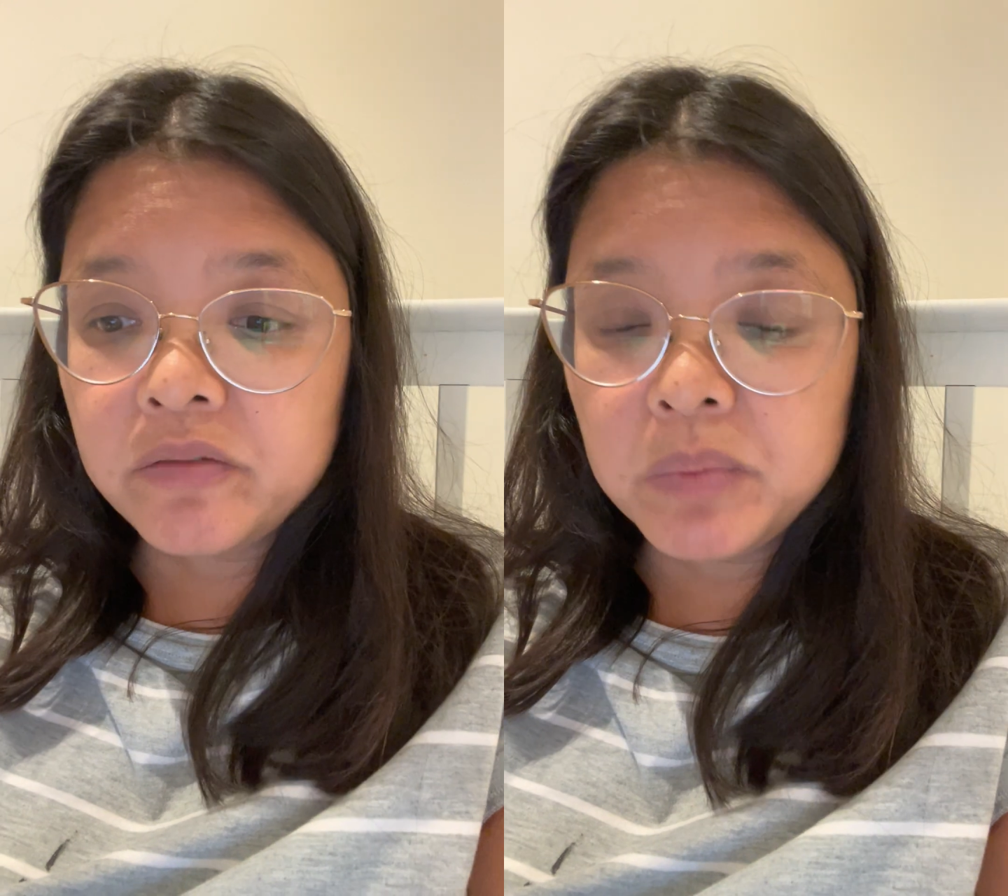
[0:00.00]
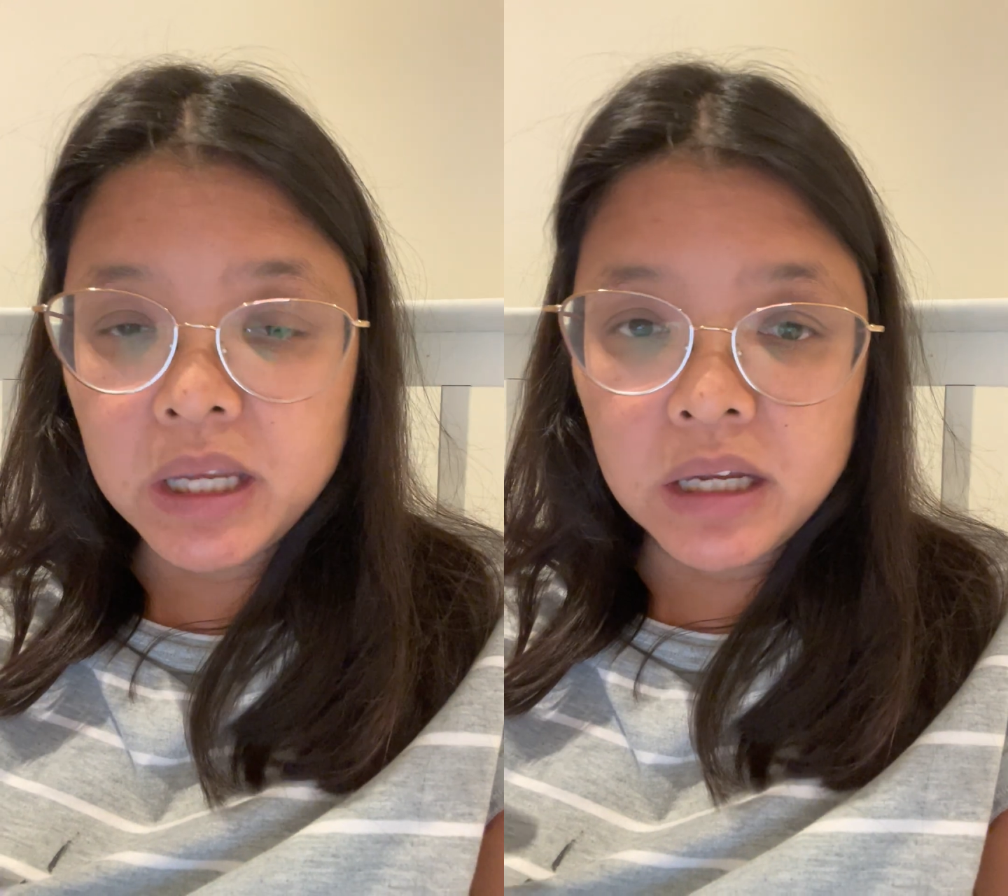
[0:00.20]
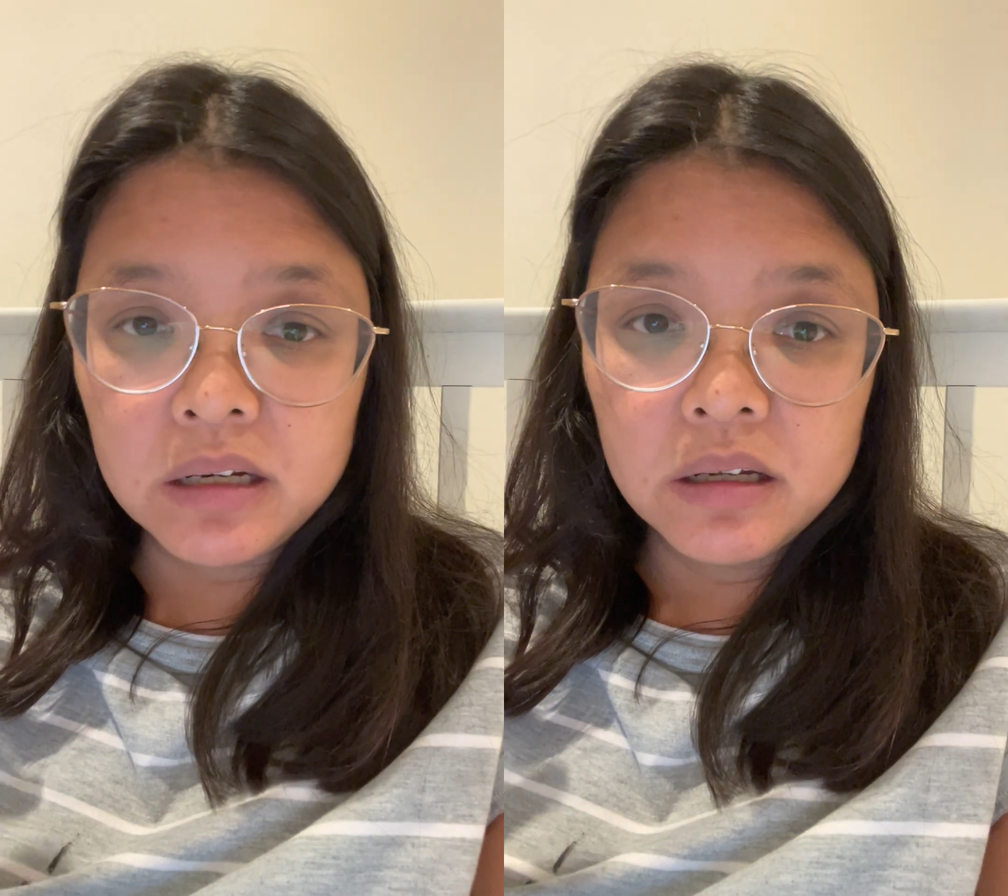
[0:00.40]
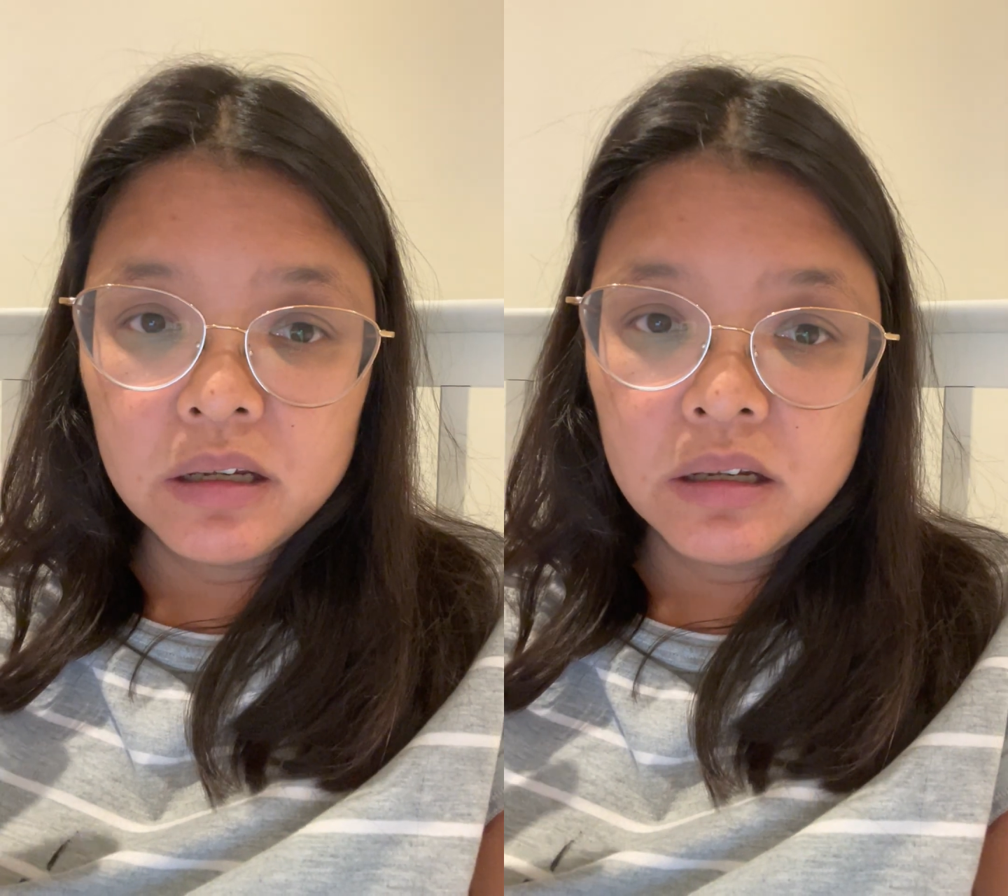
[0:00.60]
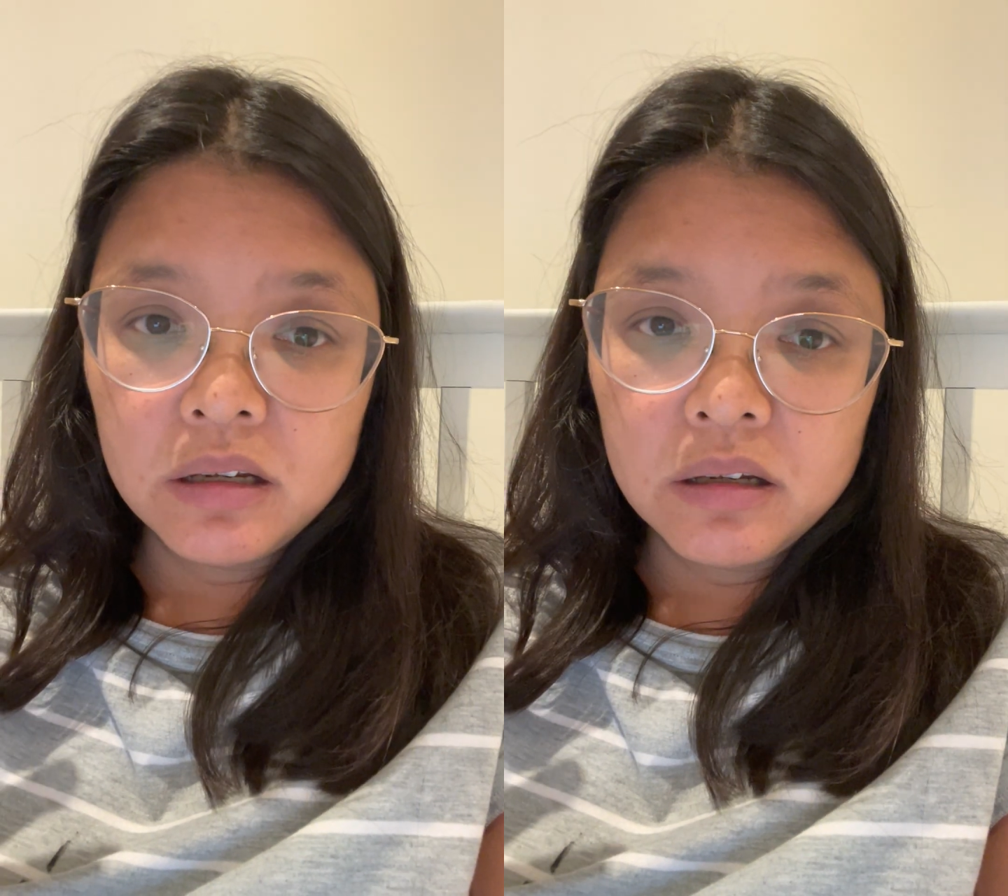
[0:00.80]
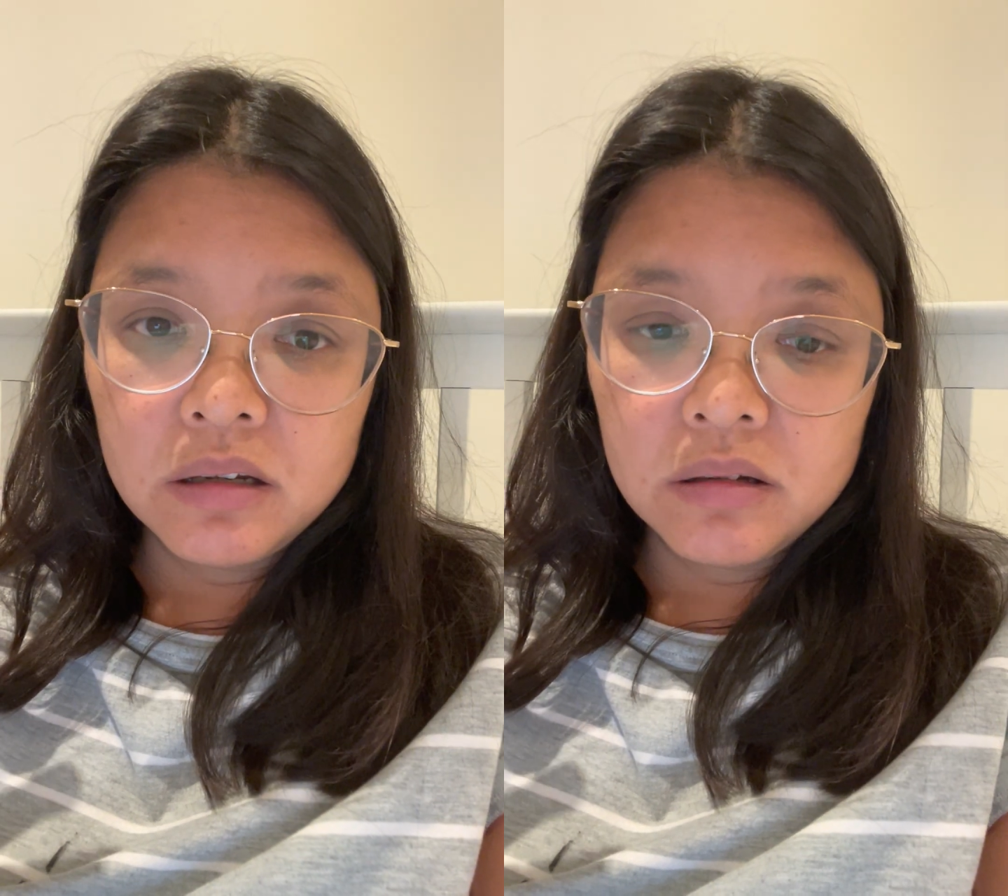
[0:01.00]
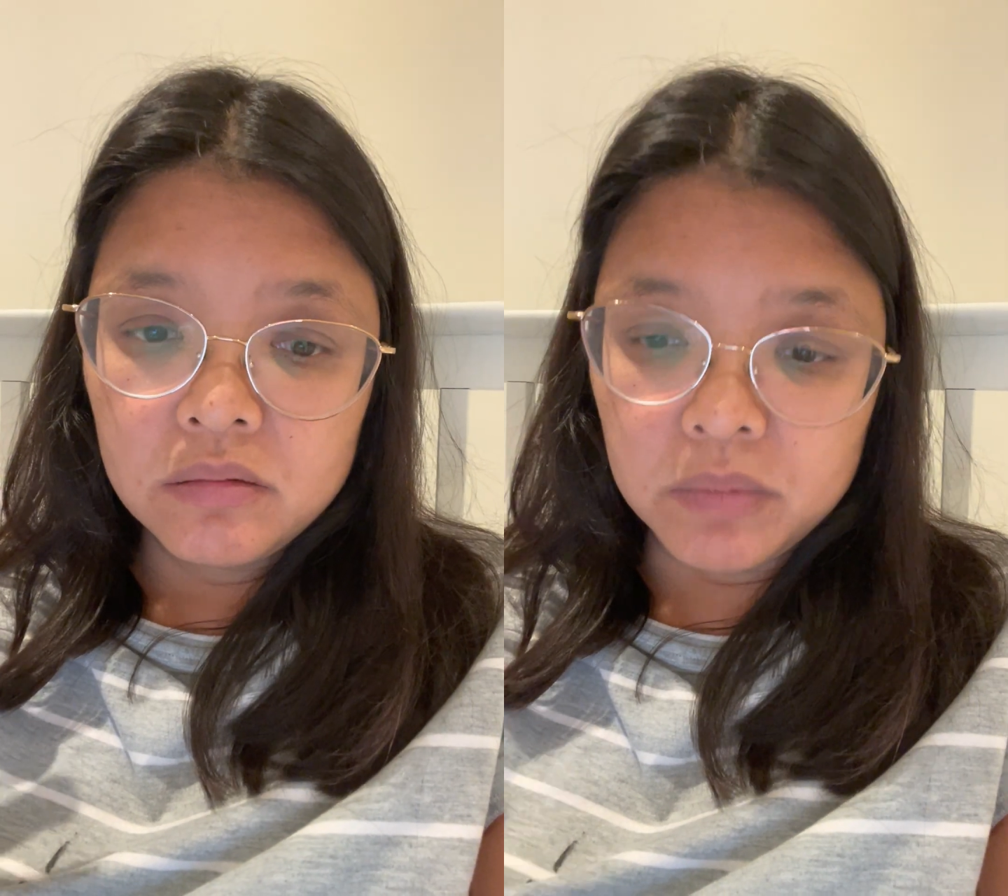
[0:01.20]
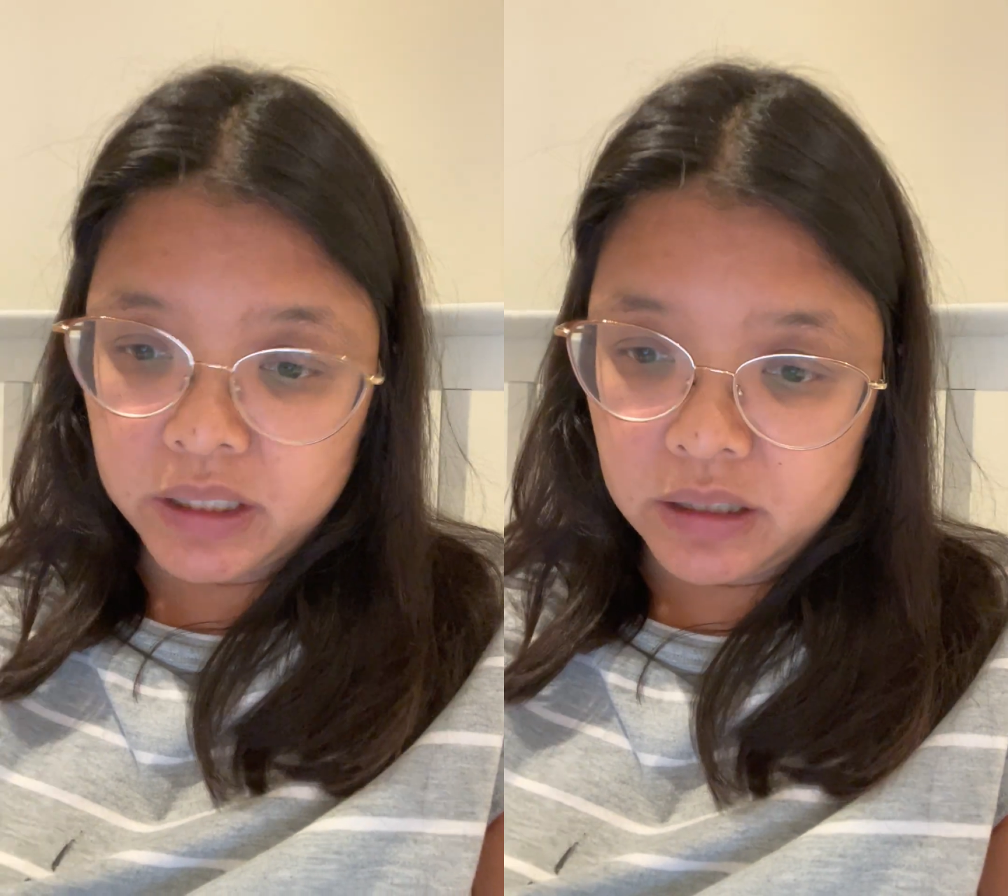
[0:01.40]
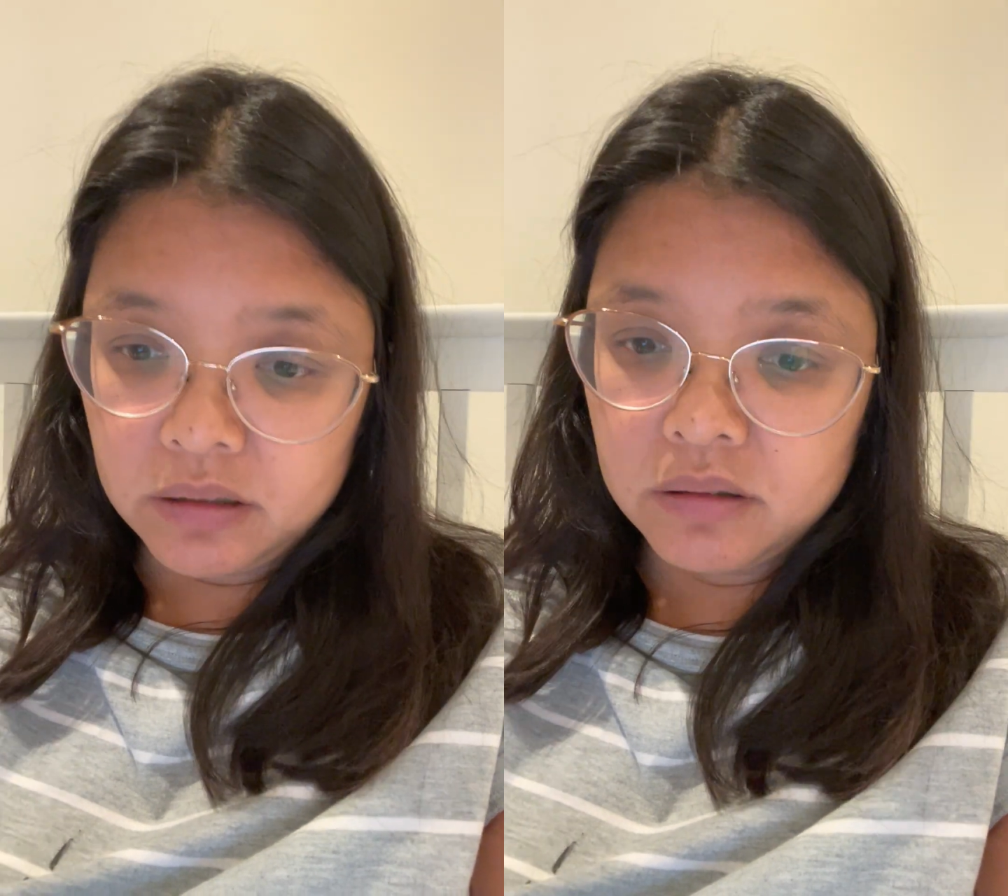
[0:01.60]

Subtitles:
made money,